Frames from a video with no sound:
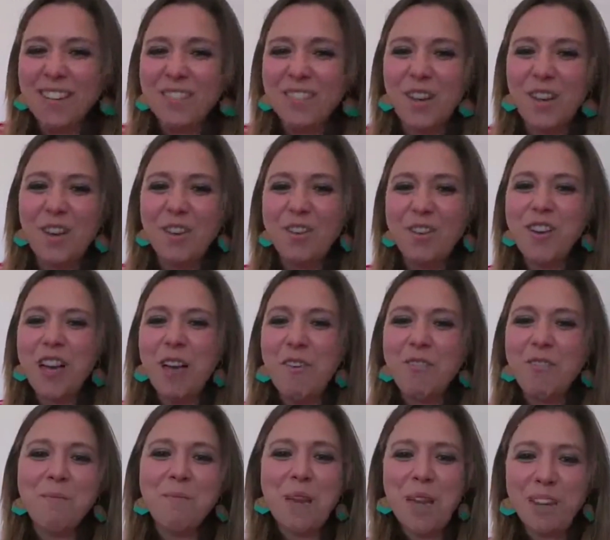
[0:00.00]
one. So you
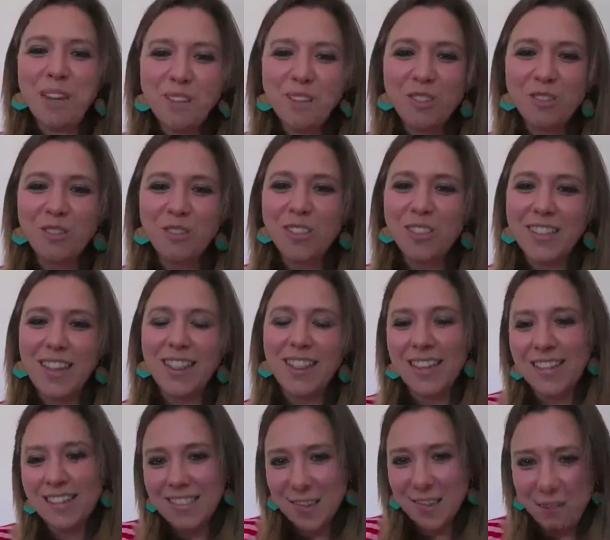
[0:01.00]
have to make sure that
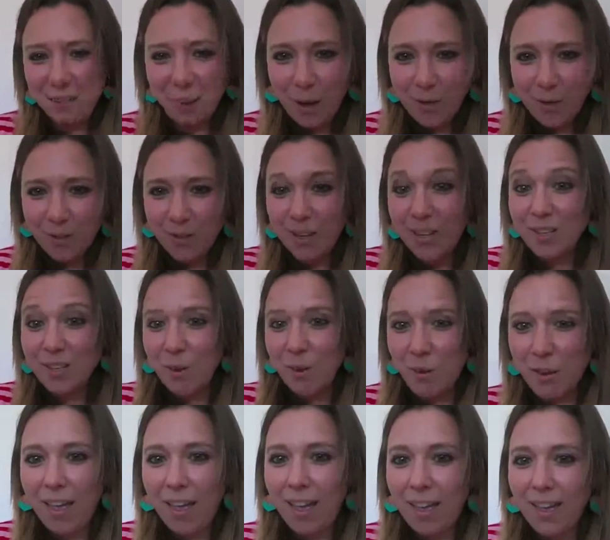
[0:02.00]
this person is
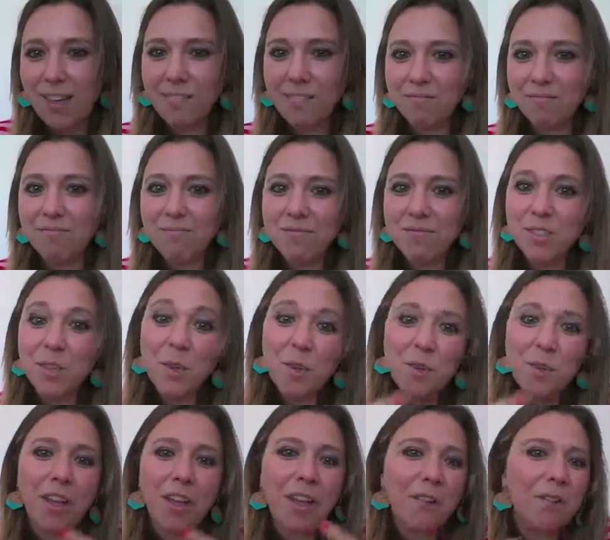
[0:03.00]
okay. So
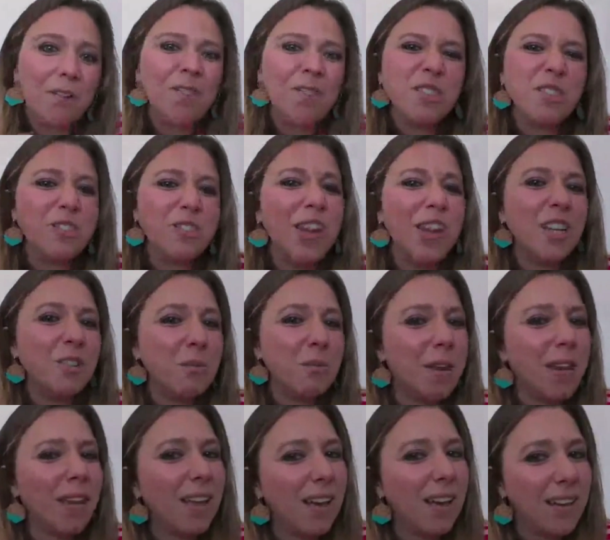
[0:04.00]
you can also try to
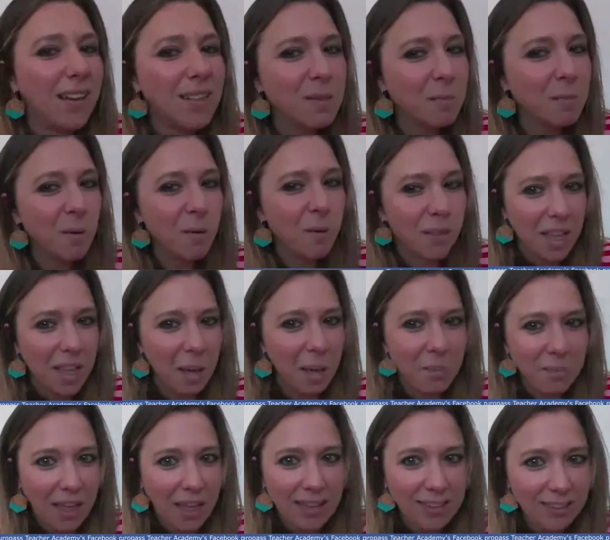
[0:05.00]
make a small
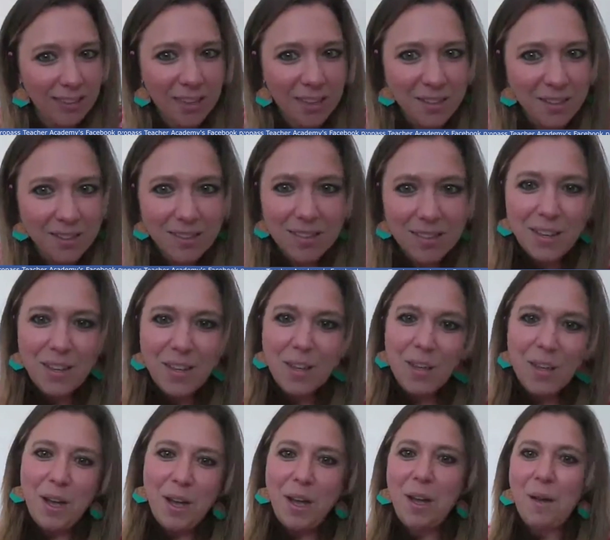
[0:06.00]
game like this,
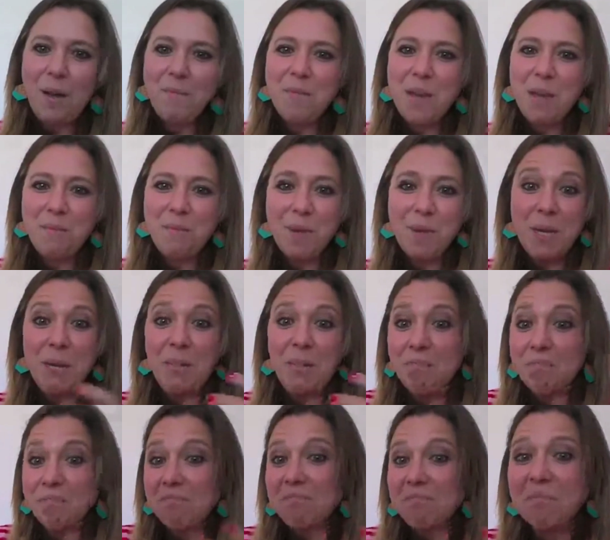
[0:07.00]

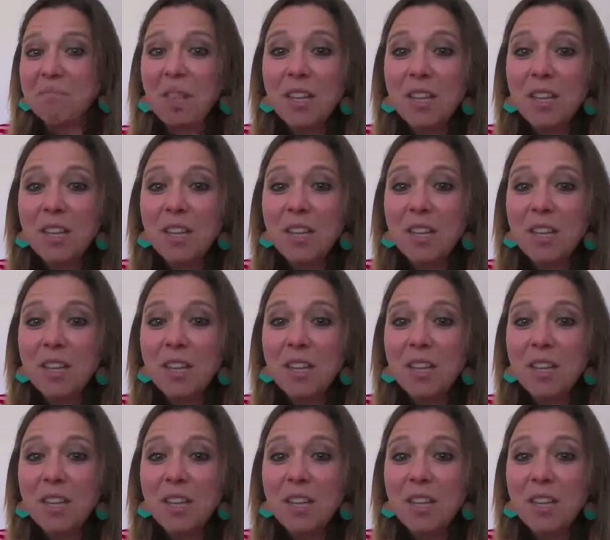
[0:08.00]
maybe